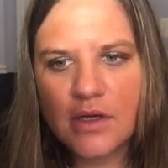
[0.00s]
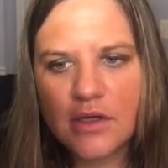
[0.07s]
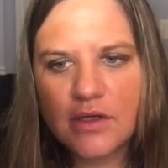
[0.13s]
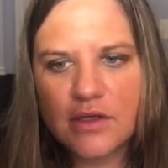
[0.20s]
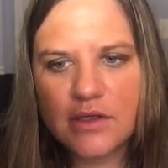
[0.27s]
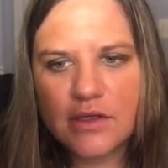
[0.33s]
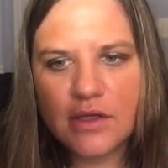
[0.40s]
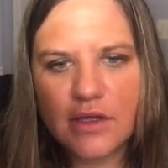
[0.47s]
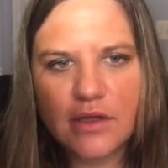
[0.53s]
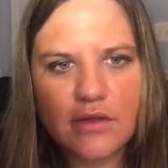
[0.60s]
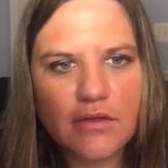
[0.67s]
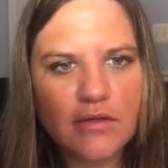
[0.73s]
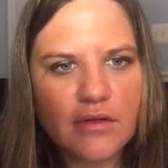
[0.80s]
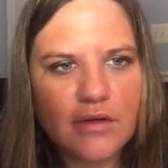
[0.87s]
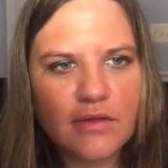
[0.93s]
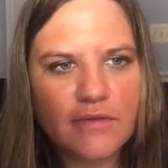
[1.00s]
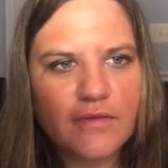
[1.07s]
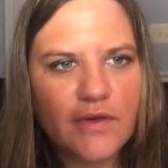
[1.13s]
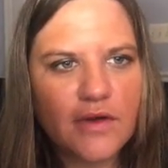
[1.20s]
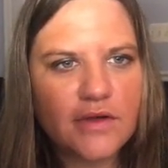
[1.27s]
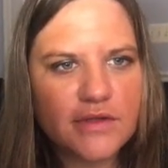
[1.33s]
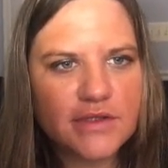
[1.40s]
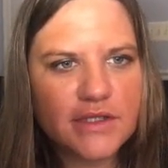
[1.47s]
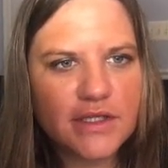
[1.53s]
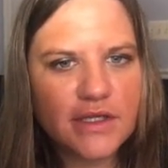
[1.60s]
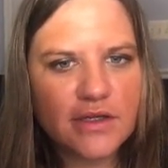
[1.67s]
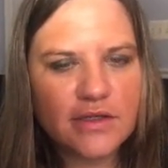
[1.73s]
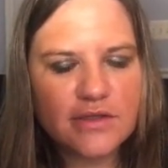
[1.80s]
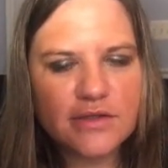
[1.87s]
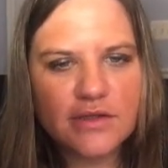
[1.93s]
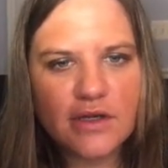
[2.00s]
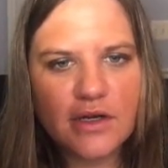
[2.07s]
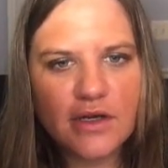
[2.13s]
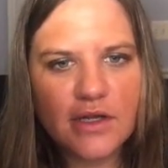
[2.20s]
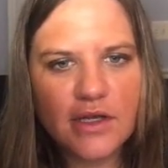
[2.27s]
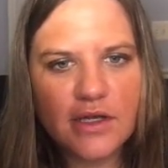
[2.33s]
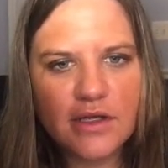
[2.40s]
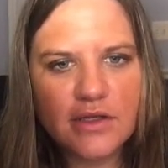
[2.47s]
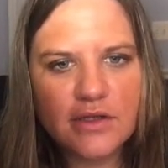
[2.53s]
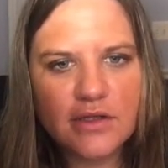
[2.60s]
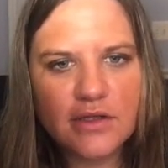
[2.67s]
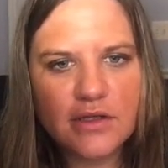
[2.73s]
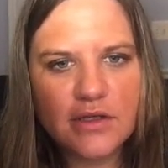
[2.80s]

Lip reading: Just click through the defaults here to start it.